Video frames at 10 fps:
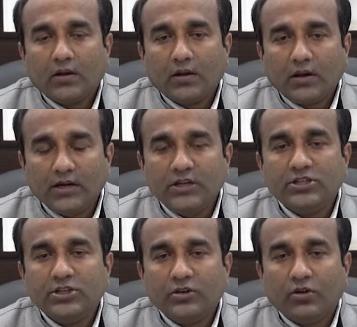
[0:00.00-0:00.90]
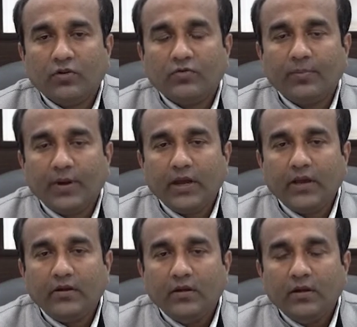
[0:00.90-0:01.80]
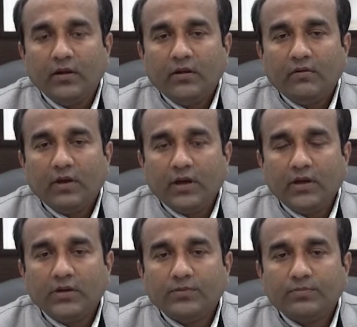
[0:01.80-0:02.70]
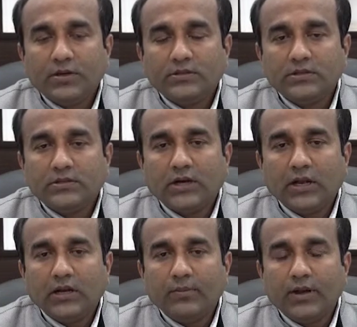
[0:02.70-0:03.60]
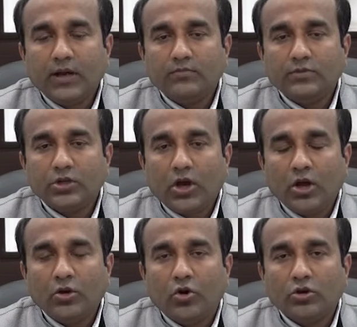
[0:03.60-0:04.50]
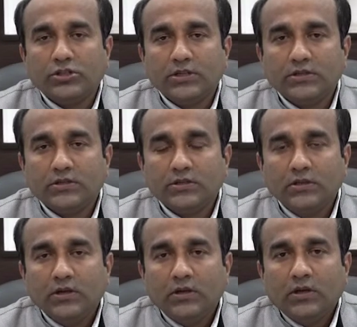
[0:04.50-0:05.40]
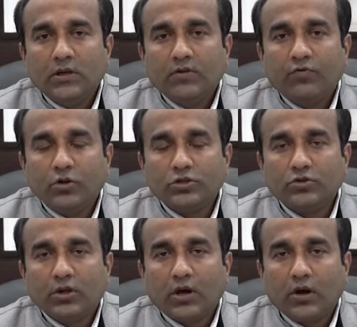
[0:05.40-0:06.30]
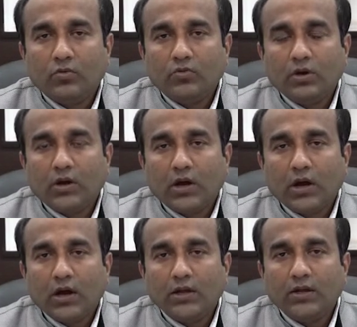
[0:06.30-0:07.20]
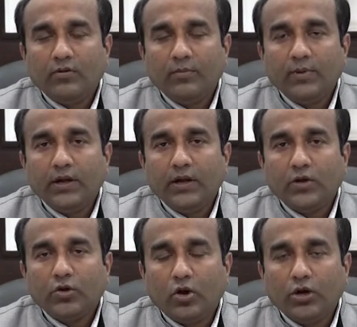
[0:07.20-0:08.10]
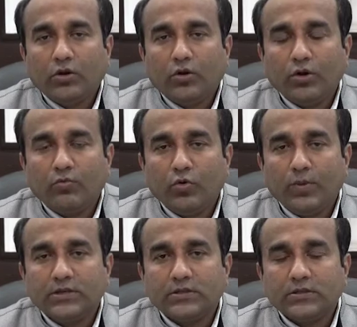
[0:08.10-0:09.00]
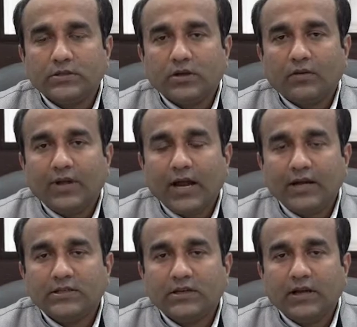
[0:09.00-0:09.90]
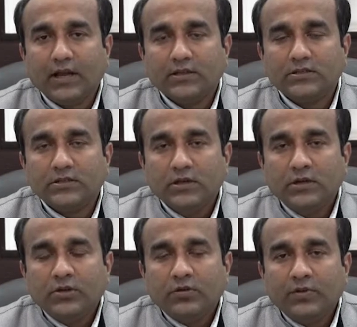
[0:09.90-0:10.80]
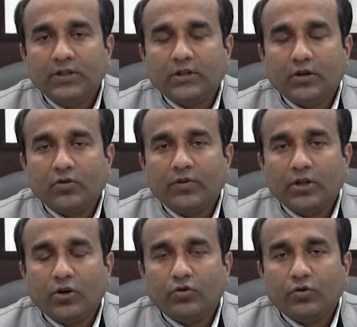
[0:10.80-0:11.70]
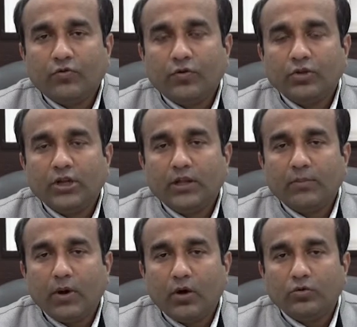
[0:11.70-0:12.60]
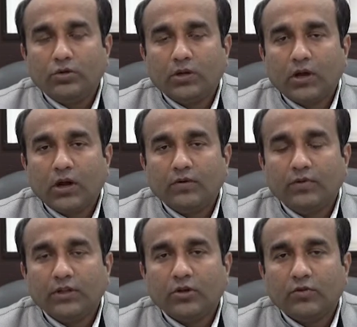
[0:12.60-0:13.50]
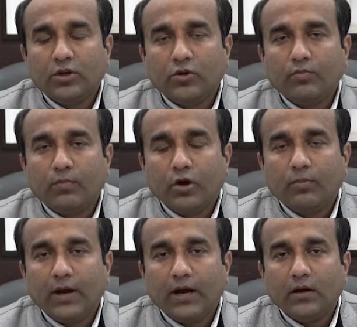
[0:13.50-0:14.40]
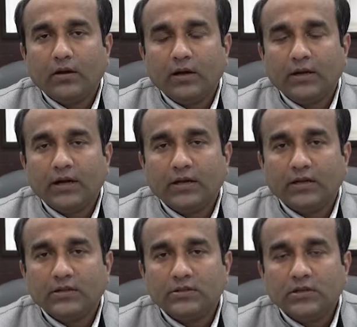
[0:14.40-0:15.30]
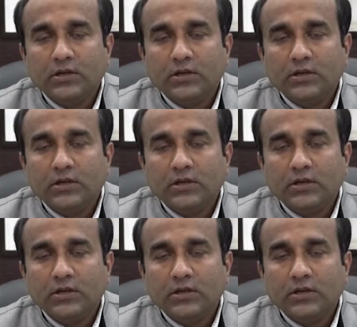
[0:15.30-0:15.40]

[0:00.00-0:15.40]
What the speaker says: condition of the brain wherein person suddenly becomes unconscious, he falls to the ground, and there will be tonic-clonic movements of the hands and legs with or without frothing in the mouth and with or without gallbladder incontinence.